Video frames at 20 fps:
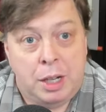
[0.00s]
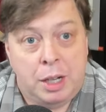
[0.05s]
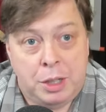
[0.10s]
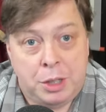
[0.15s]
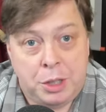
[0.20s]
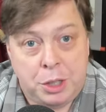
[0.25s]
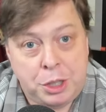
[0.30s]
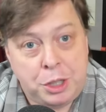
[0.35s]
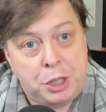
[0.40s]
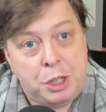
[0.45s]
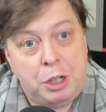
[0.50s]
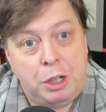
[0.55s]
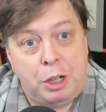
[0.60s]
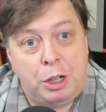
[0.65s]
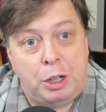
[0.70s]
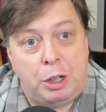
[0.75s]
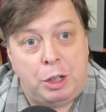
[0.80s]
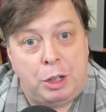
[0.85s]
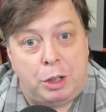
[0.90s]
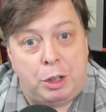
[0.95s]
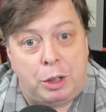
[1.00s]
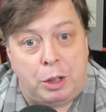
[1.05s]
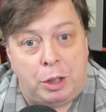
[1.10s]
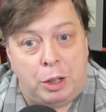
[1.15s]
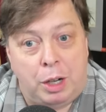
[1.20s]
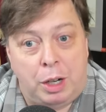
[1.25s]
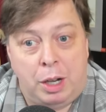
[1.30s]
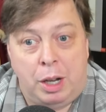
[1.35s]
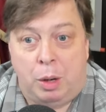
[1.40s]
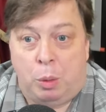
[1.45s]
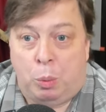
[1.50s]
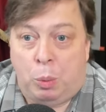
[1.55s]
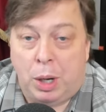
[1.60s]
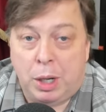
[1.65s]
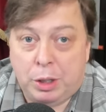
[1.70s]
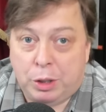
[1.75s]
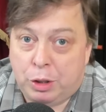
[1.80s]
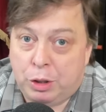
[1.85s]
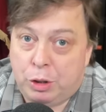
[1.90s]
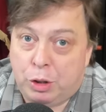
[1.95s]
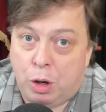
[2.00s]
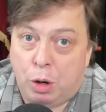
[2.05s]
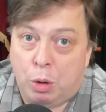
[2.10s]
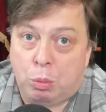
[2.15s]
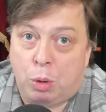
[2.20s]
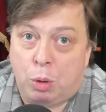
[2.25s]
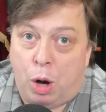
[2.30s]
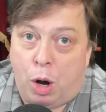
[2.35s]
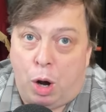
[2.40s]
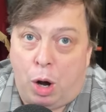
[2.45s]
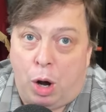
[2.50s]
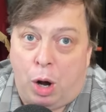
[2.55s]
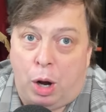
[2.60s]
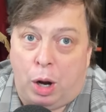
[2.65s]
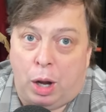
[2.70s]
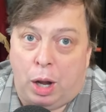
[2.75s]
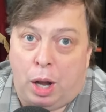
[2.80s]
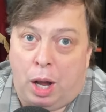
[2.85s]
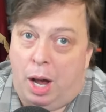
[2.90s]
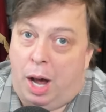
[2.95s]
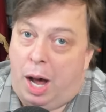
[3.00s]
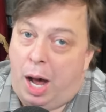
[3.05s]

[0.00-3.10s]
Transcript: Sure. What could go wrong?